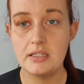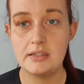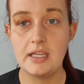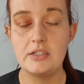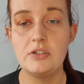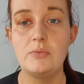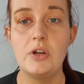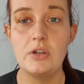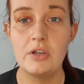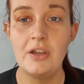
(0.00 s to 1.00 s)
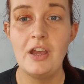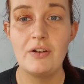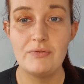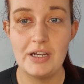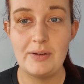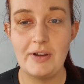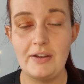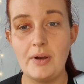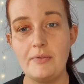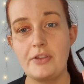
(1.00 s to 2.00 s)
They do work really, really
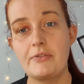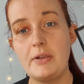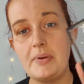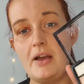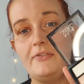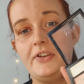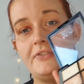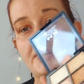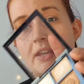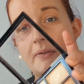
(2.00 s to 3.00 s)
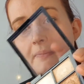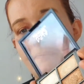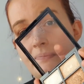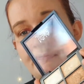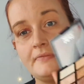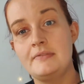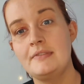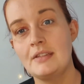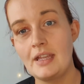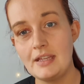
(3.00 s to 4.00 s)
well. For £3.50,
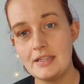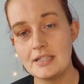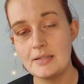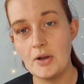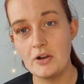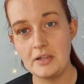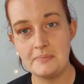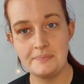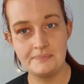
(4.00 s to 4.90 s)
this is the bargain.